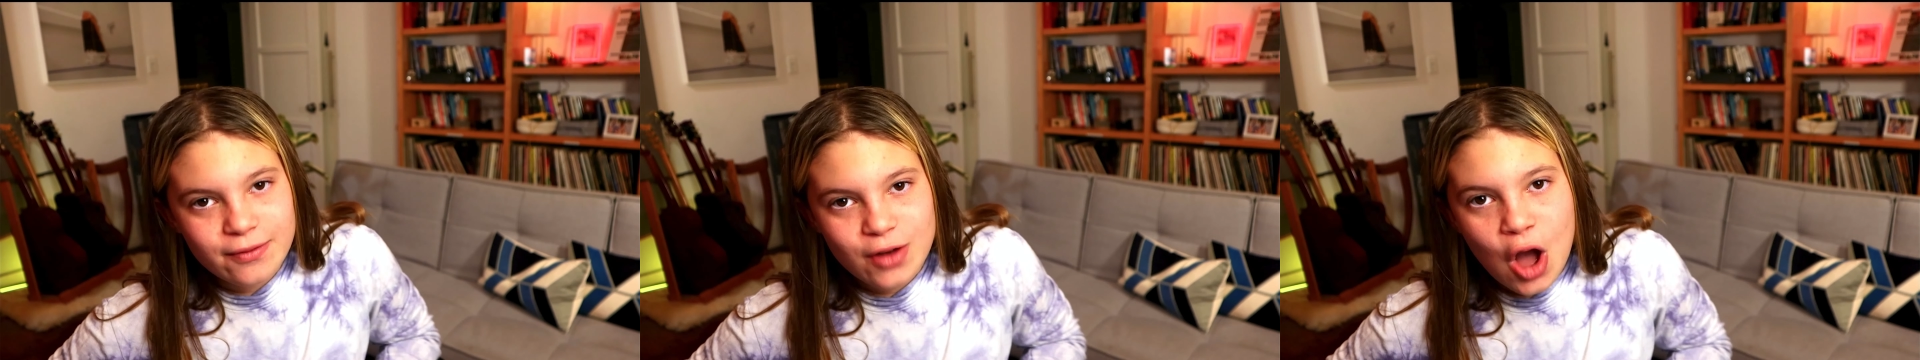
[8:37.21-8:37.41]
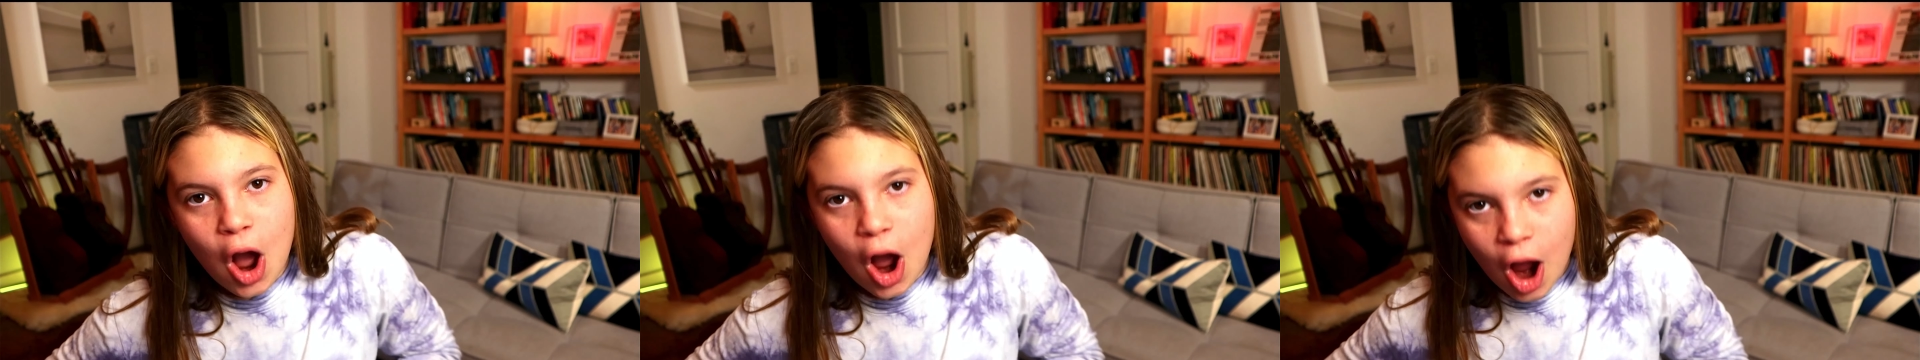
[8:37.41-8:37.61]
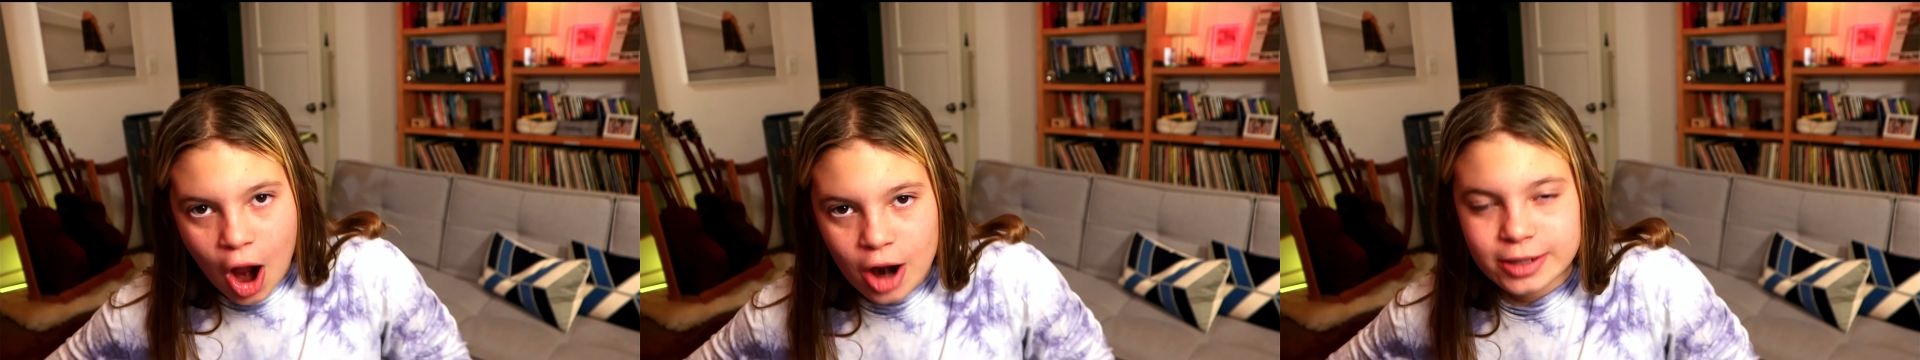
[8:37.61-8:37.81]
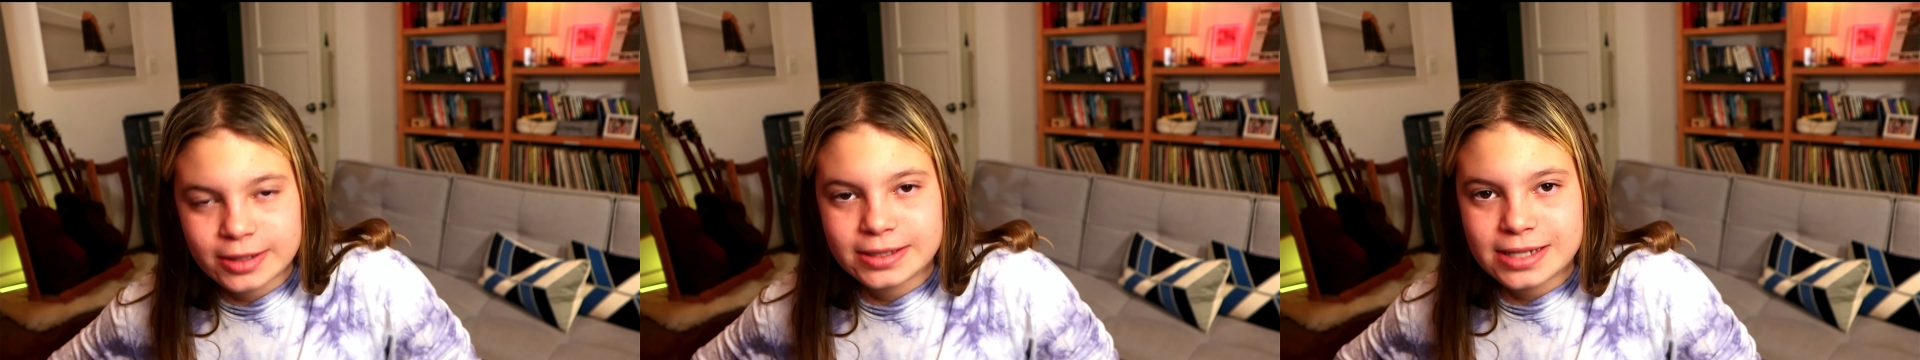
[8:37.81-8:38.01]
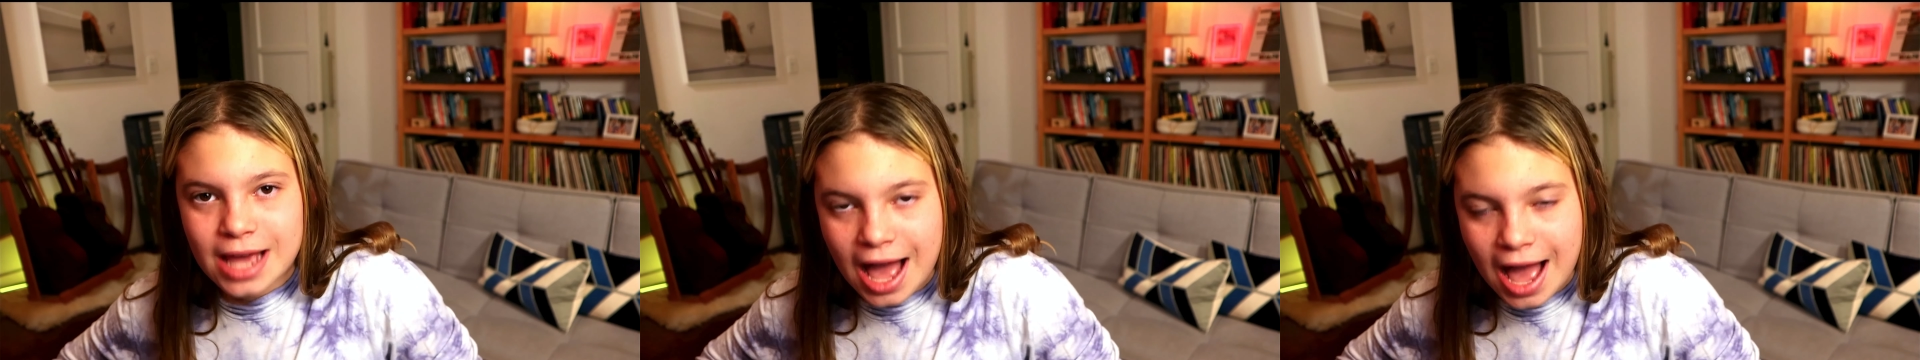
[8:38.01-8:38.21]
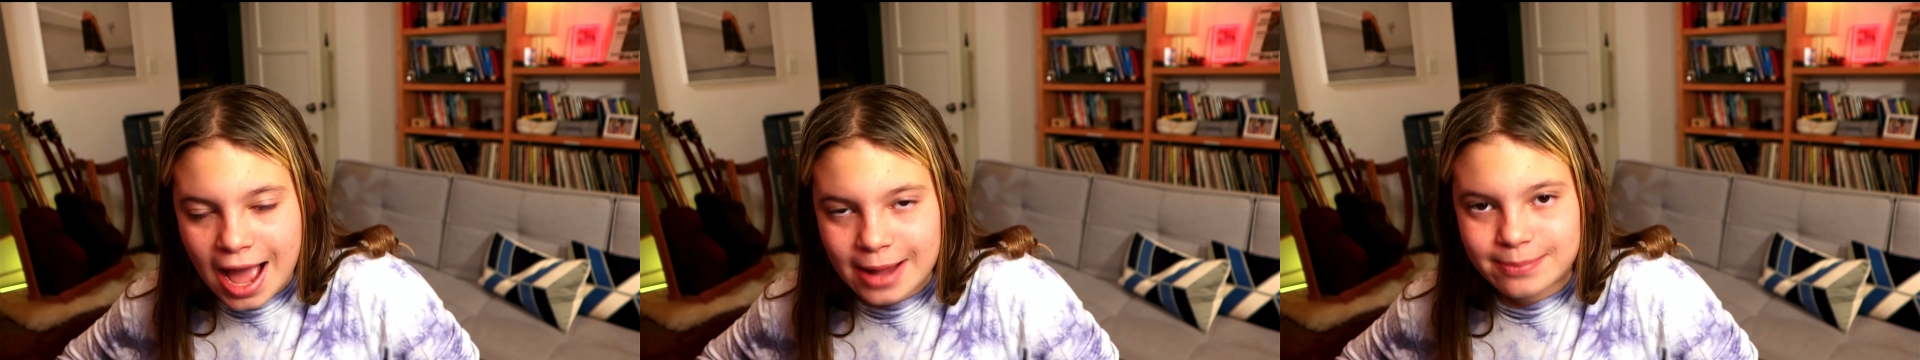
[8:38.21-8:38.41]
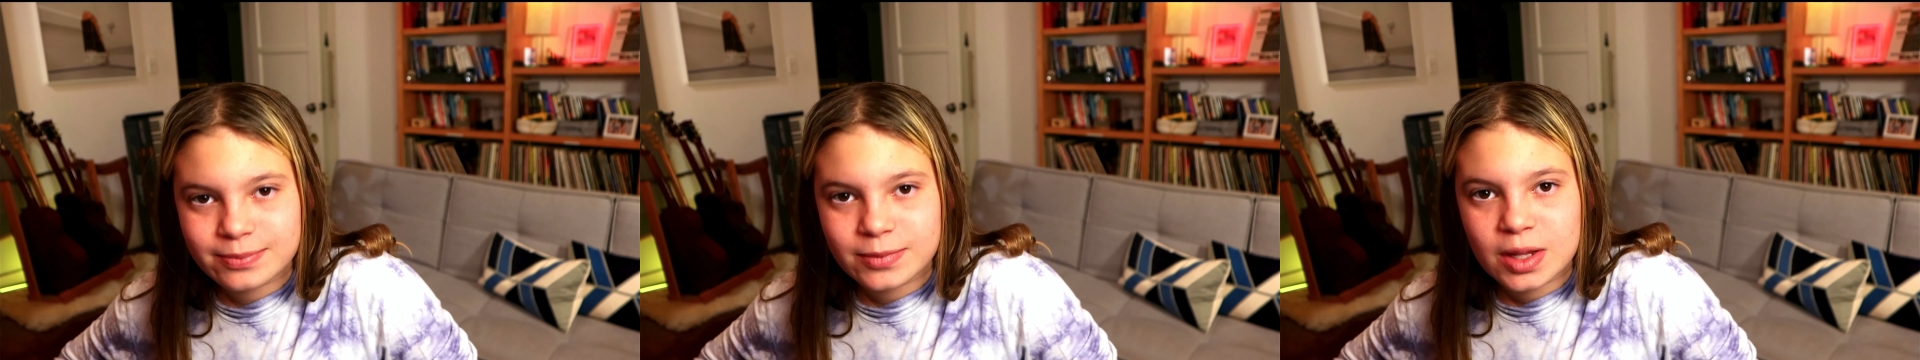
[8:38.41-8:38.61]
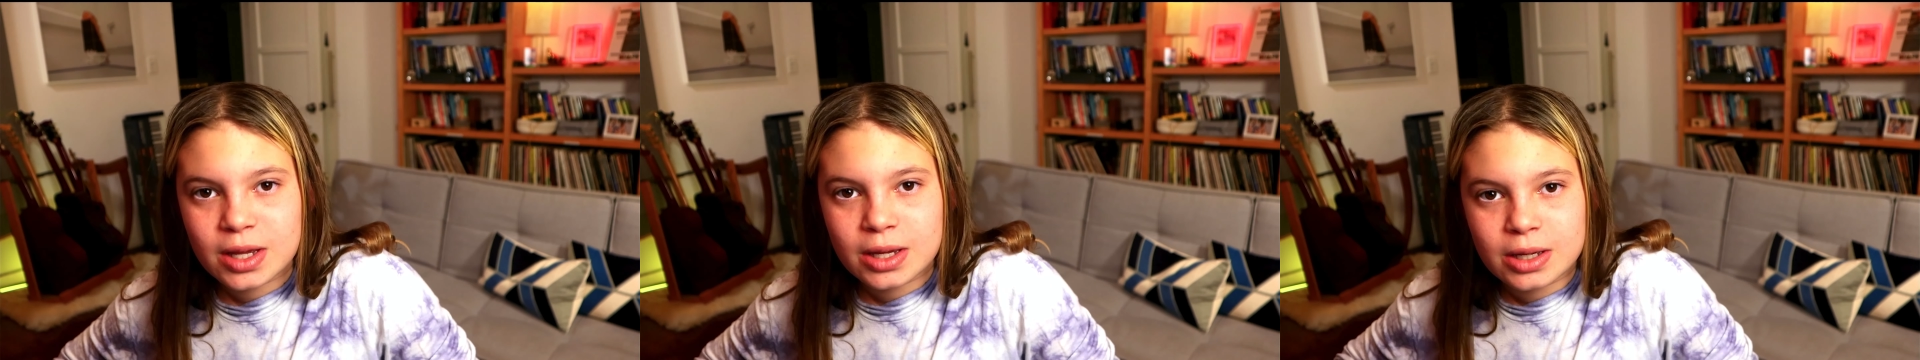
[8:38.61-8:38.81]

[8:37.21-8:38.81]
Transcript: have a hard time